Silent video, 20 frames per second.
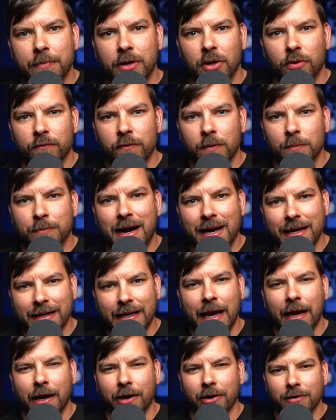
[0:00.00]
belt for
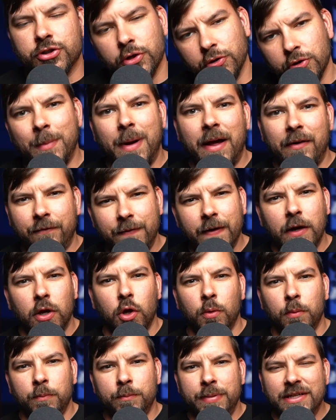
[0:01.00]
body hair. So to my
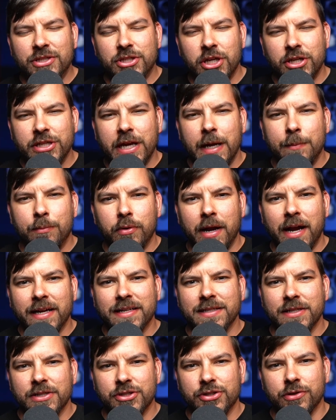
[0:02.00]
fellow BJJ
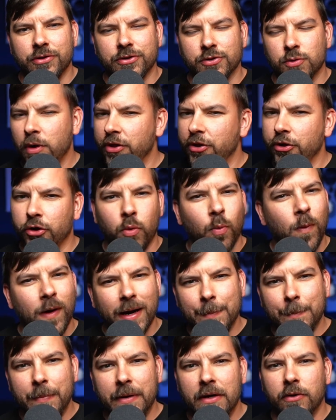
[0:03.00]
practitioners, whether you're a
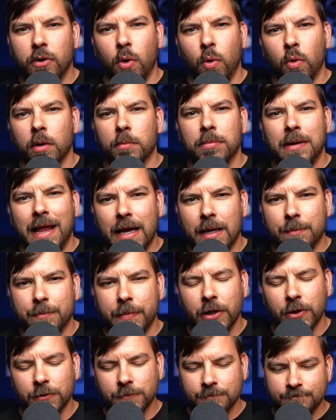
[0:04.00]
white belt or a
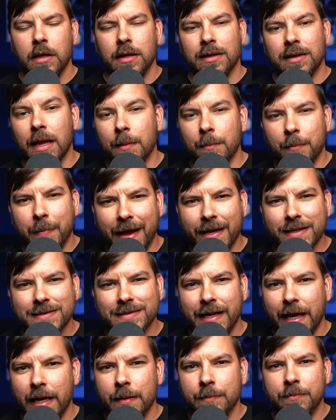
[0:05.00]
black belt, let
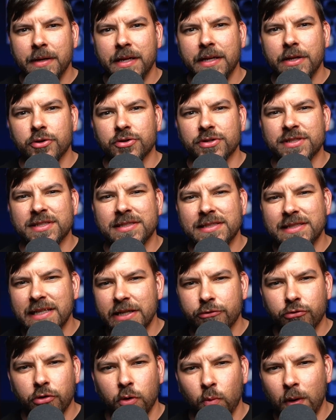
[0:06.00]
Manscaped be your
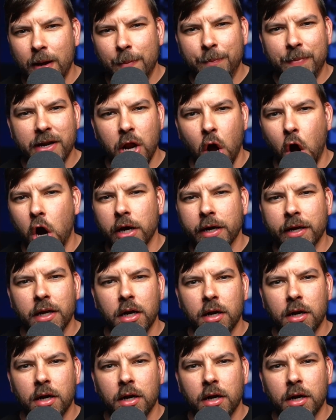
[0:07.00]
secret weapon on and